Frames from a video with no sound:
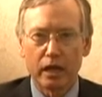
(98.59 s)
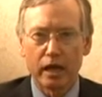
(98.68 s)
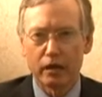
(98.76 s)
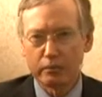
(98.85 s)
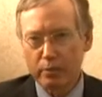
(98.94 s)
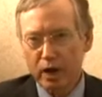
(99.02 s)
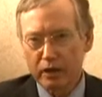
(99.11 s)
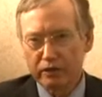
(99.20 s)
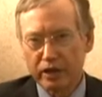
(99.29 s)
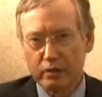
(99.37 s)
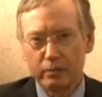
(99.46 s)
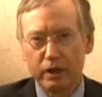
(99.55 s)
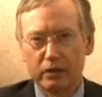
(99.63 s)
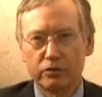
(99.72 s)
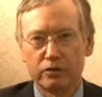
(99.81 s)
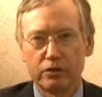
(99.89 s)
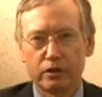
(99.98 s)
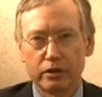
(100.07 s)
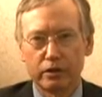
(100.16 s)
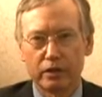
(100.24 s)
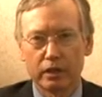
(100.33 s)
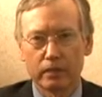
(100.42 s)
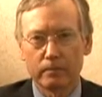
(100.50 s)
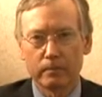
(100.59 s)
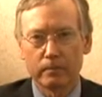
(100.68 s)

and project-based learning.